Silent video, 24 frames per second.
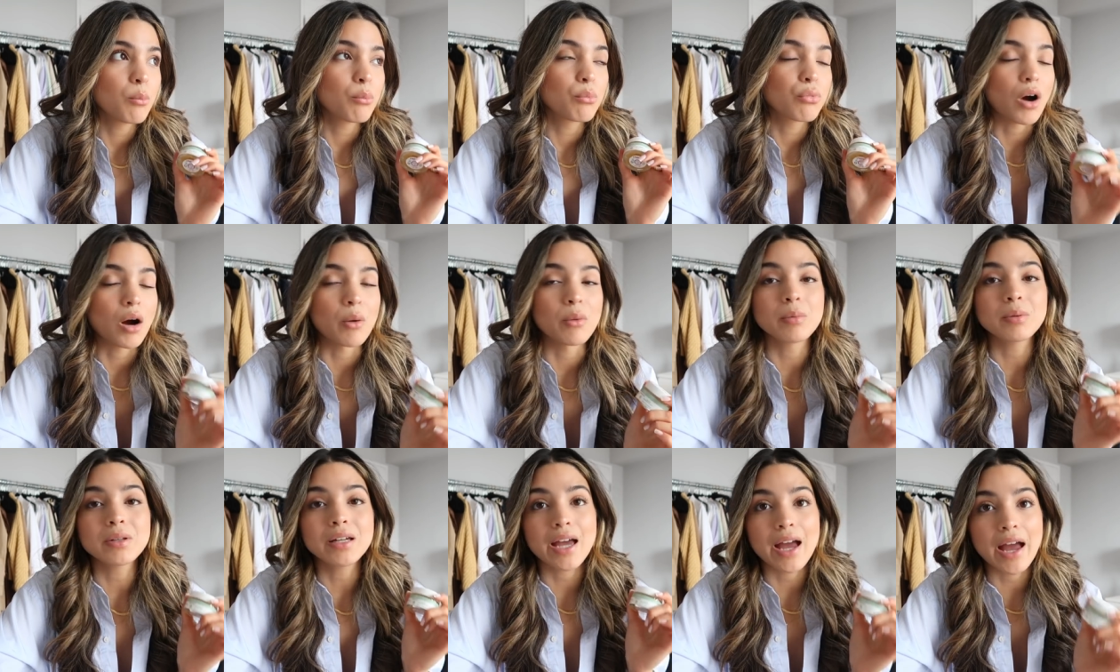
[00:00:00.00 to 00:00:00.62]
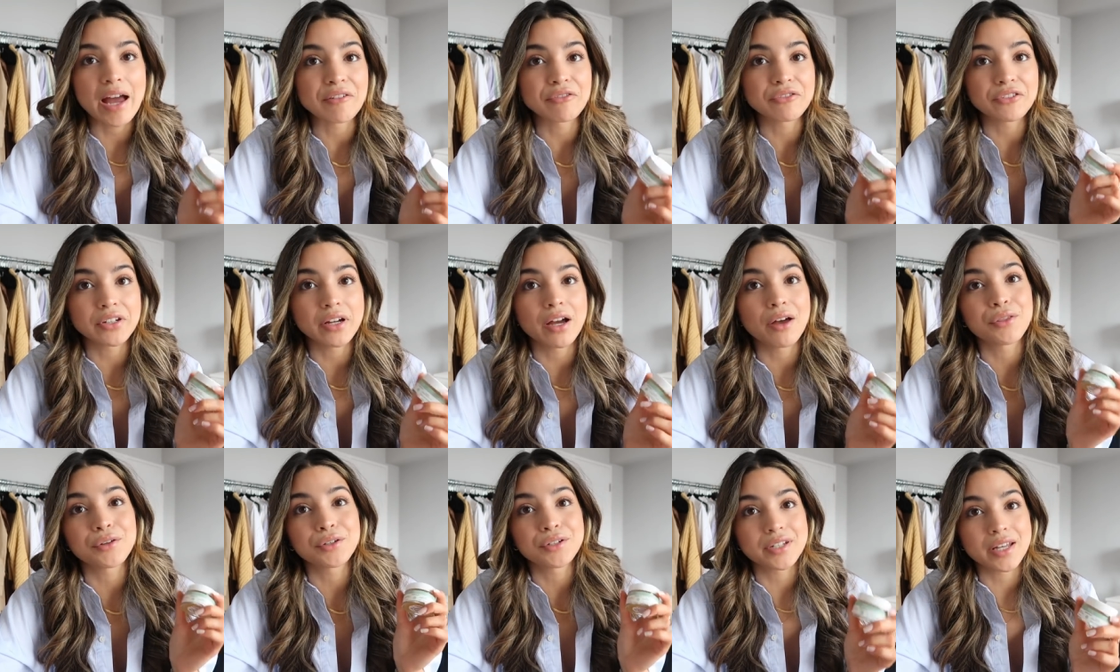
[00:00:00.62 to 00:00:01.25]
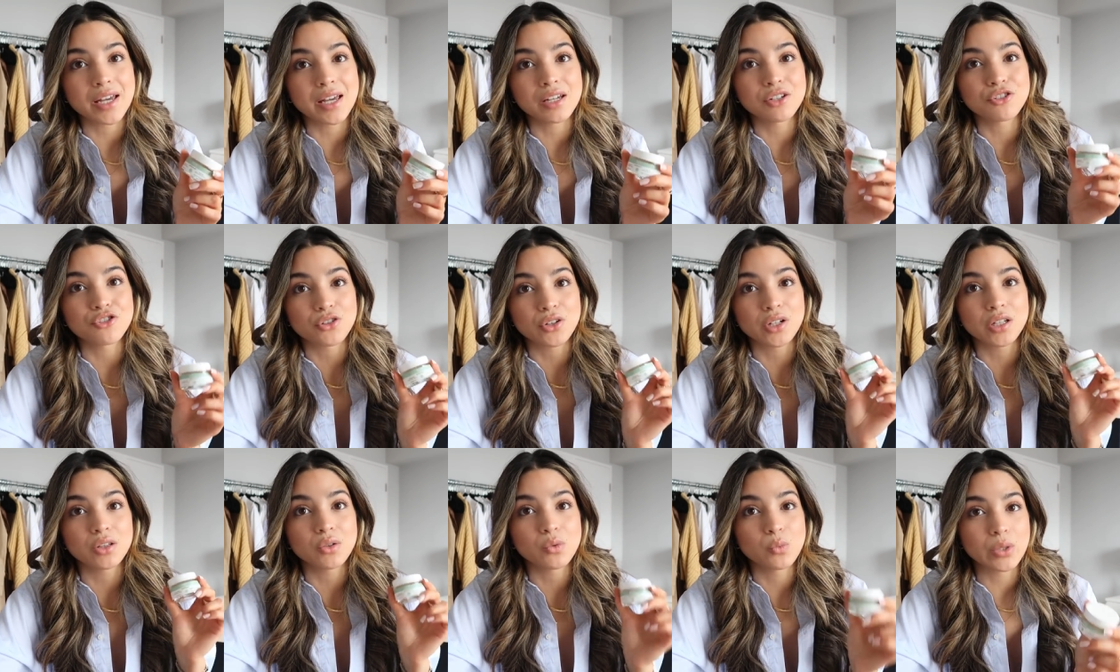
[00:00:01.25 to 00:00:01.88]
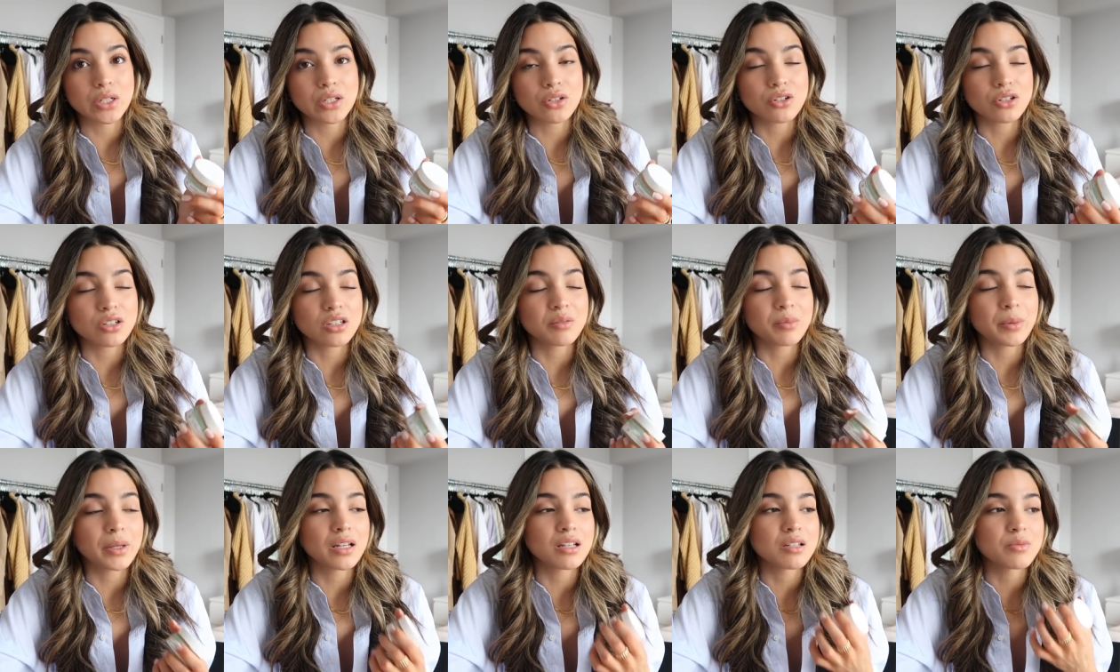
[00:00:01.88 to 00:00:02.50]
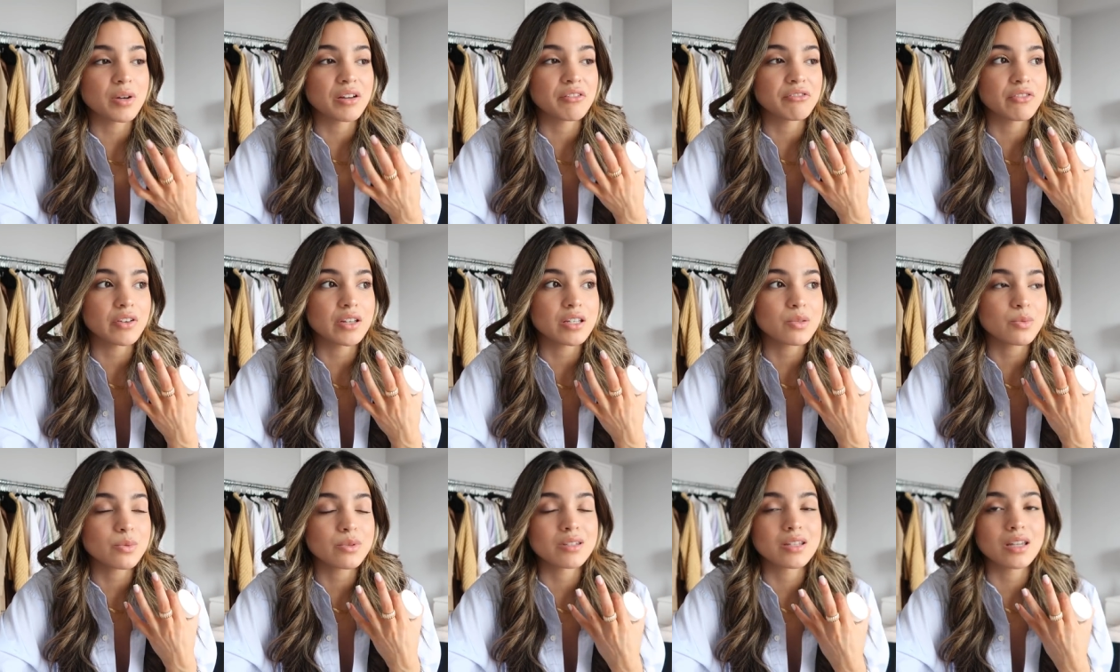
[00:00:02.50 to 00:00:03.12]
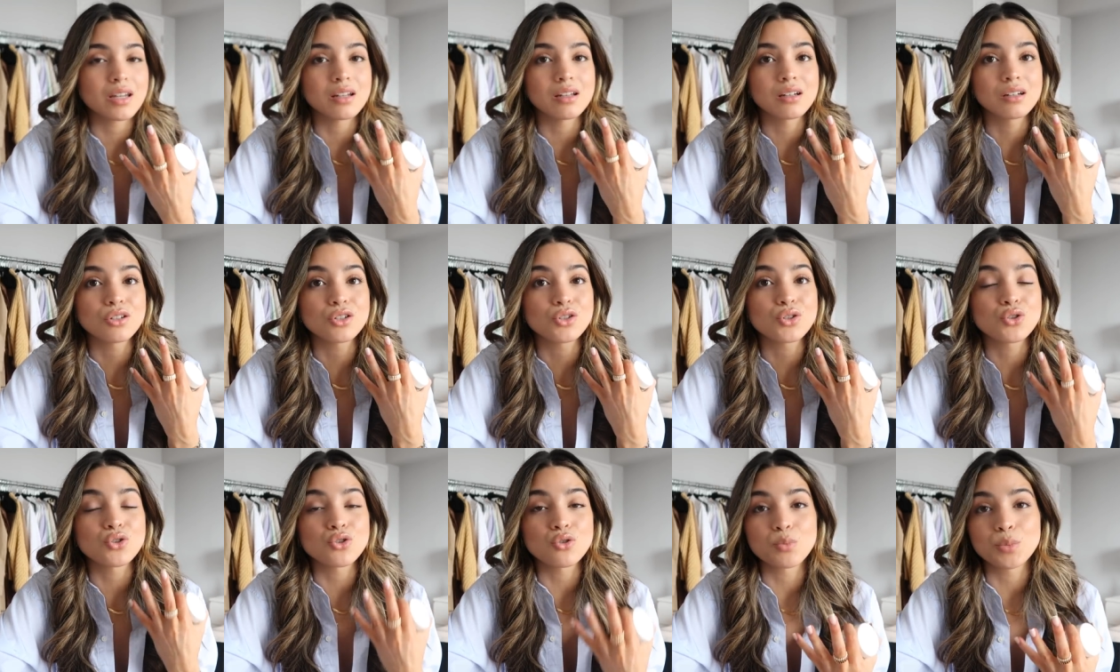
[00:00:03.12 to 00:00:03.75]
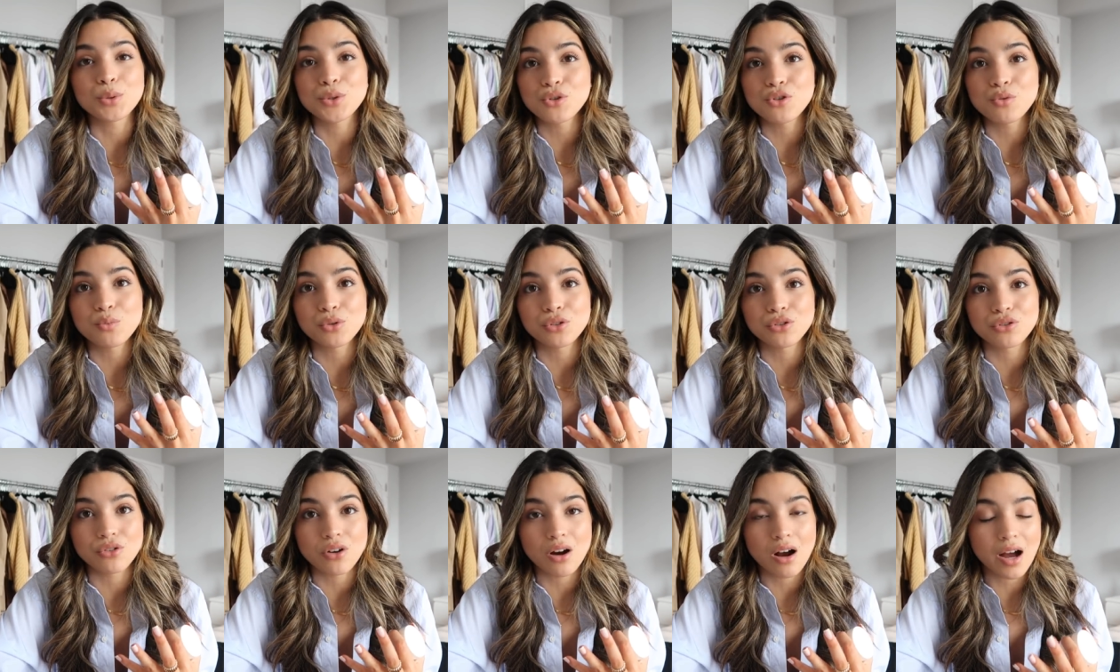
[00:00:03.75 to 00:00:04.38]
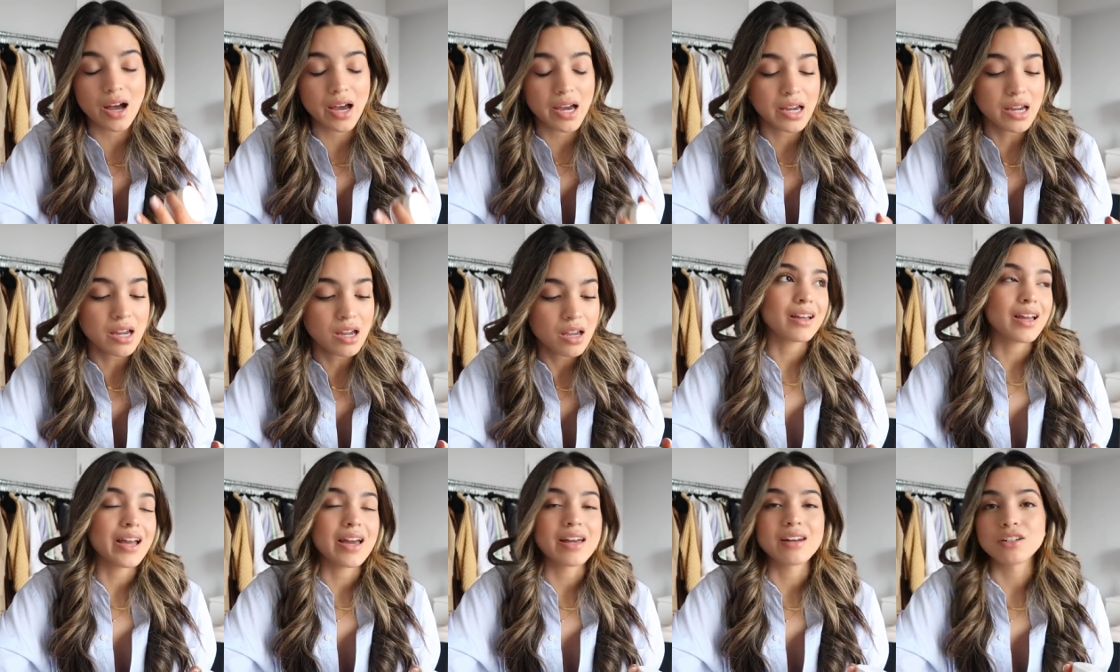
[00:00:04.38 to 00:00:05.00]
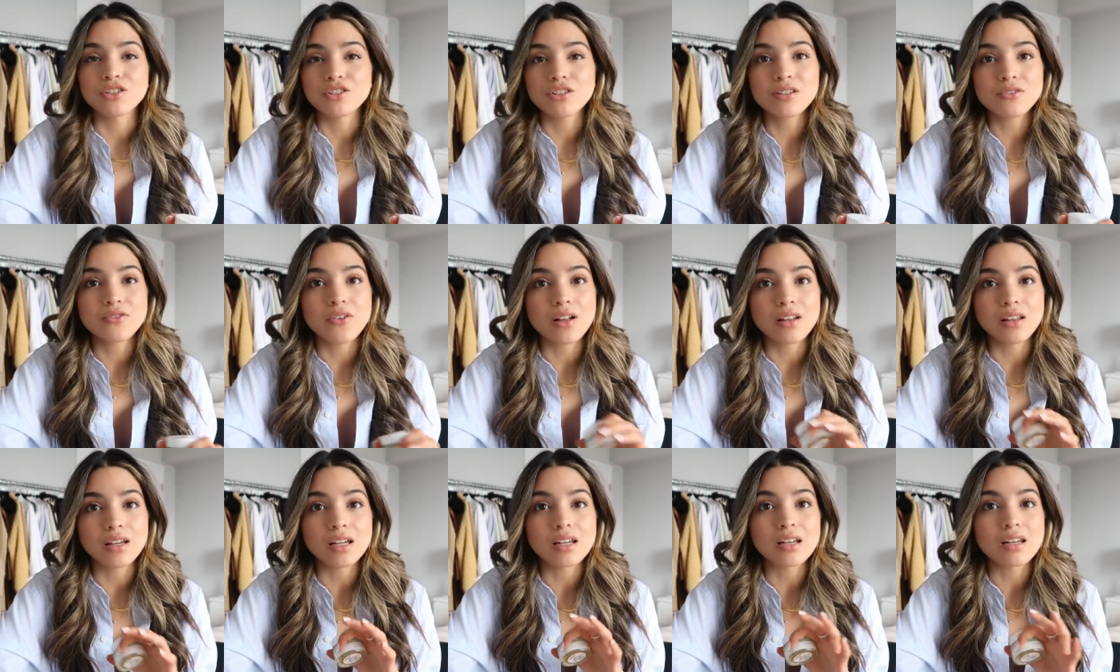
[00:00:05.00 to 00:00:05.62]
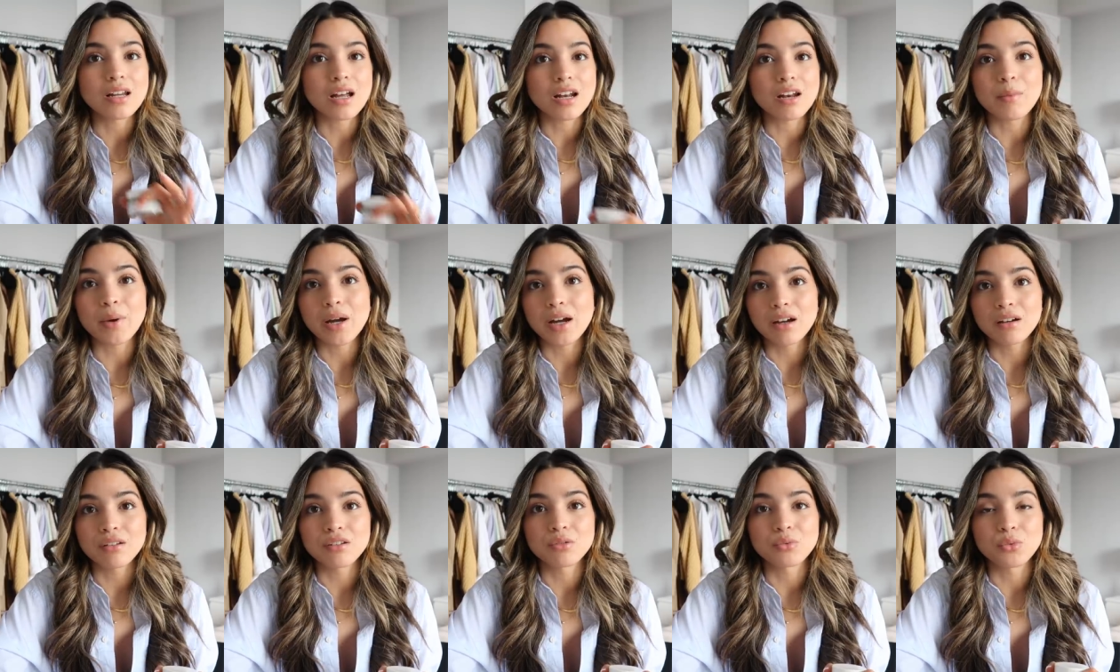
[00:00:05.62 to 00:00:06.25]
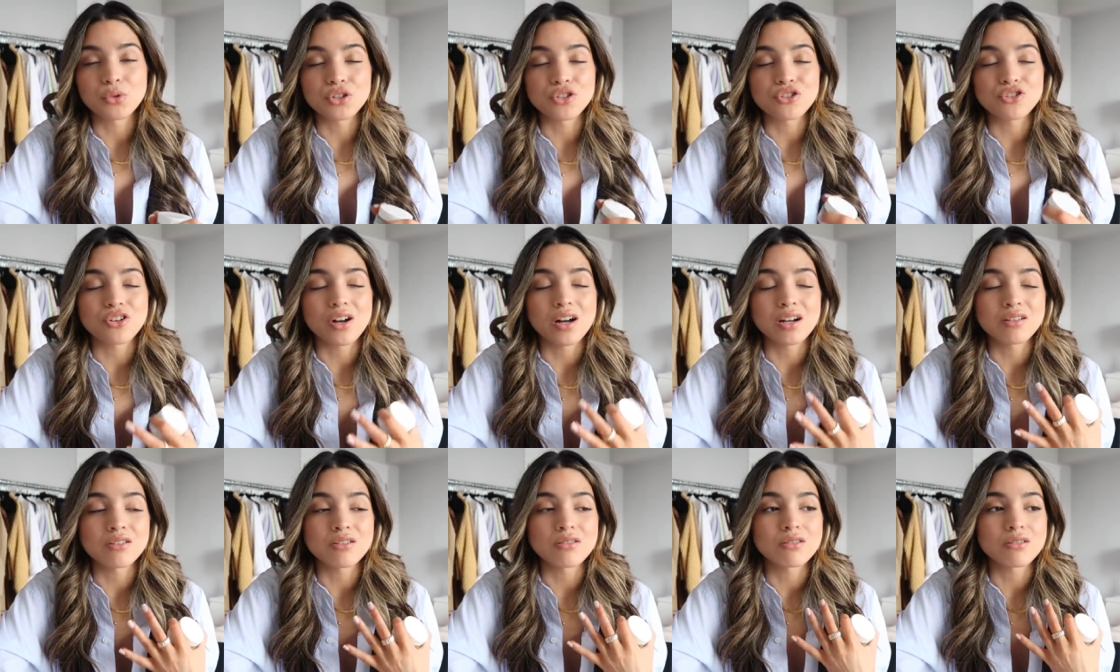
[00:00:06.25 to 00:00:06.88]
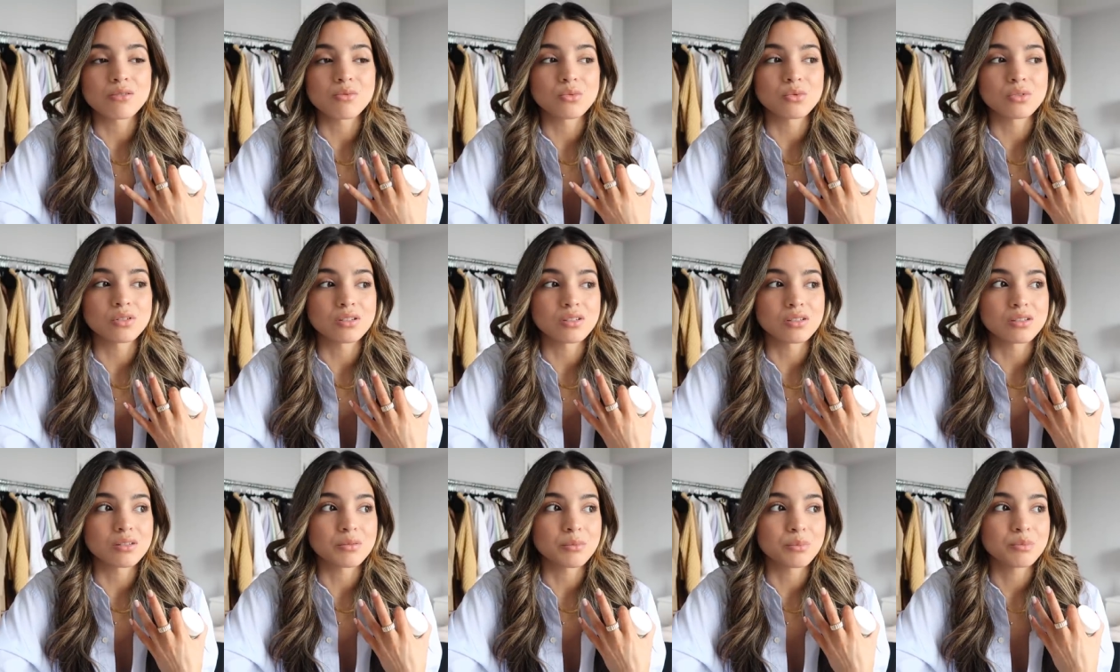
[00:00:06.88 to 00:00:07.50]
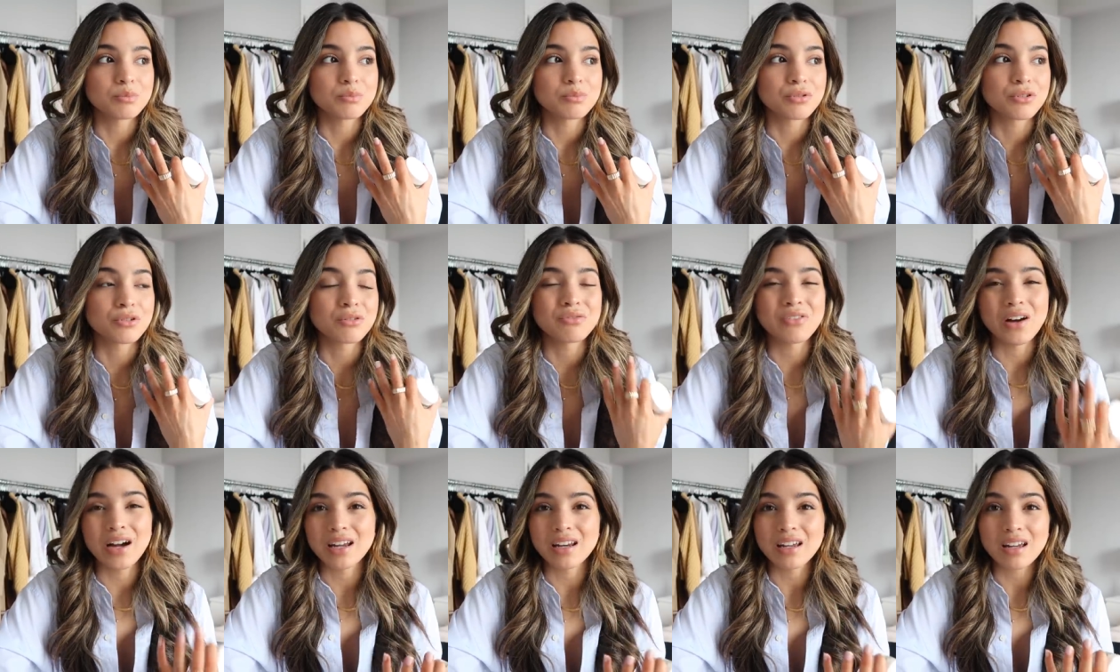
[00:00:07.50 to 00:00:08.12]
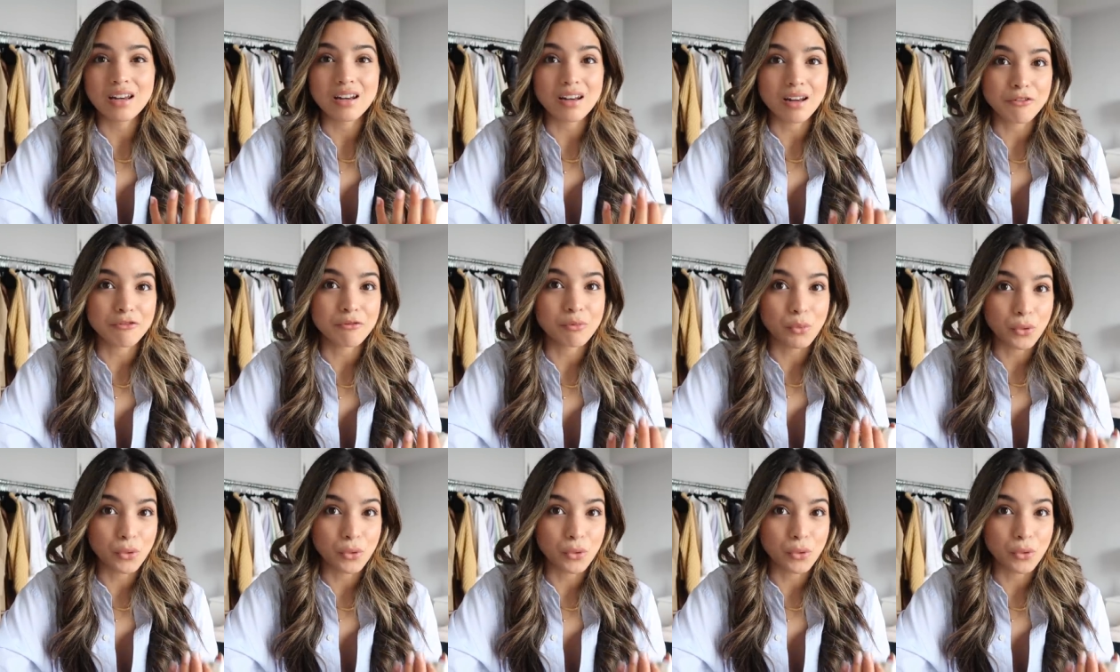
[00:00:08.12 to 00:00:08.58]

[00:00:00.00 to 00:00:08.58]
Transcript: probably every other day during the winter because my face was getting super, super dry. And I just felt like none of my other moisturizers were providing enough